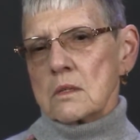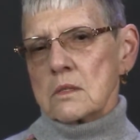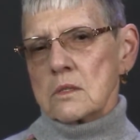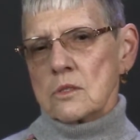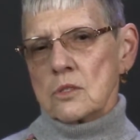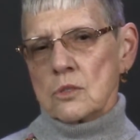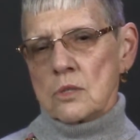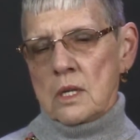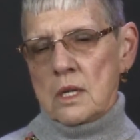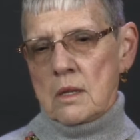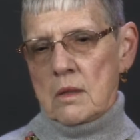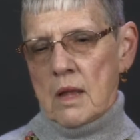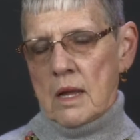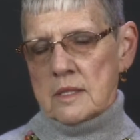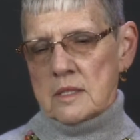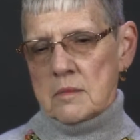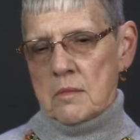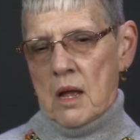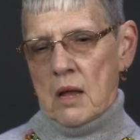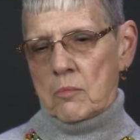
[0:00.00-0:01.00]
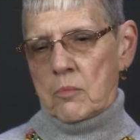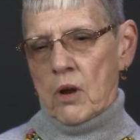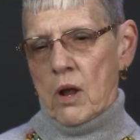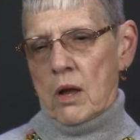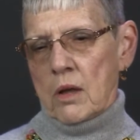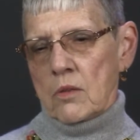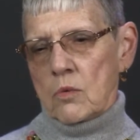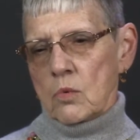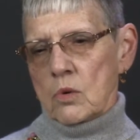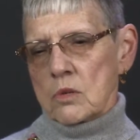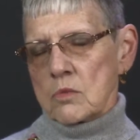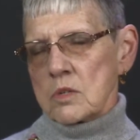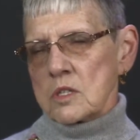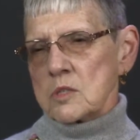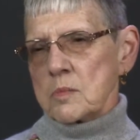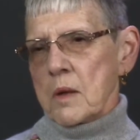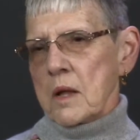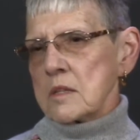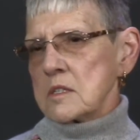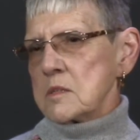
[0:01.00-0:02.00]
duty, that's not probably the word,
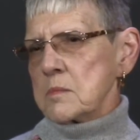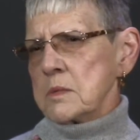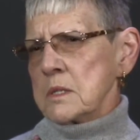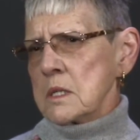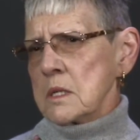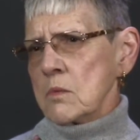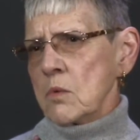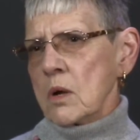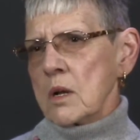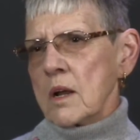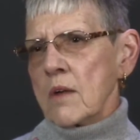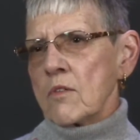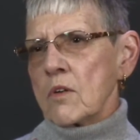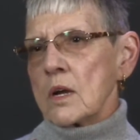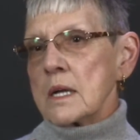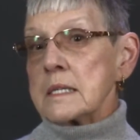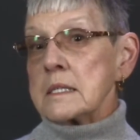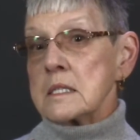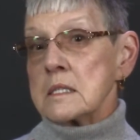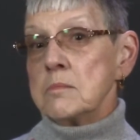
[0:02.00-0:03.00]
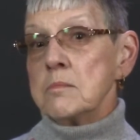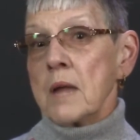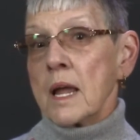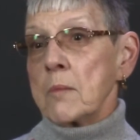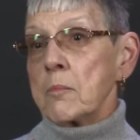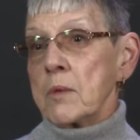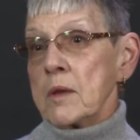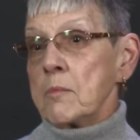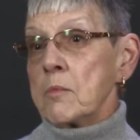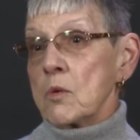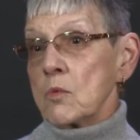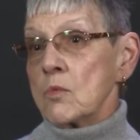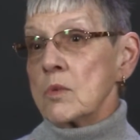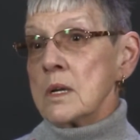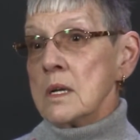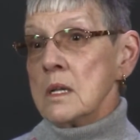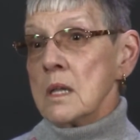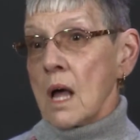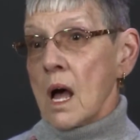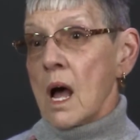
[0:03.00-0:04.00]
responsibility, whatever, is to make people
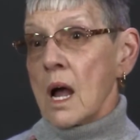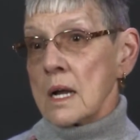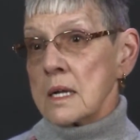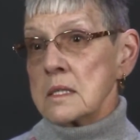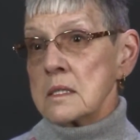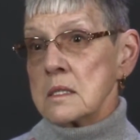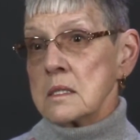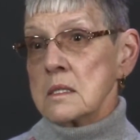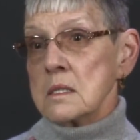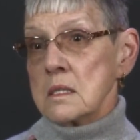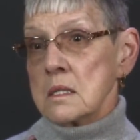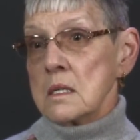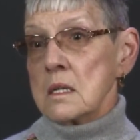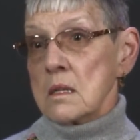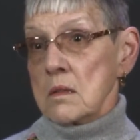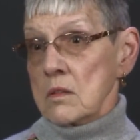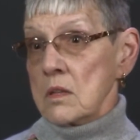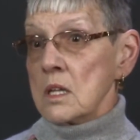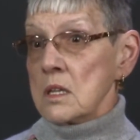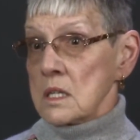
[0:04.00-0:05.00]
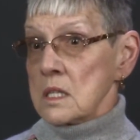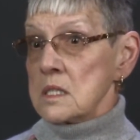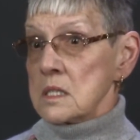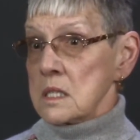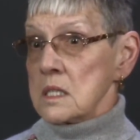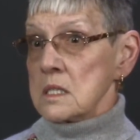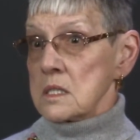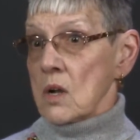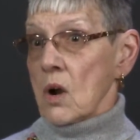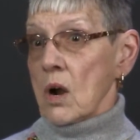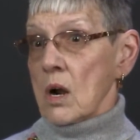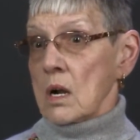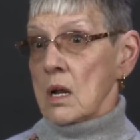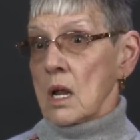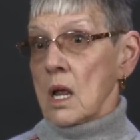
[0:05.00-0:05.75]
realize that this is art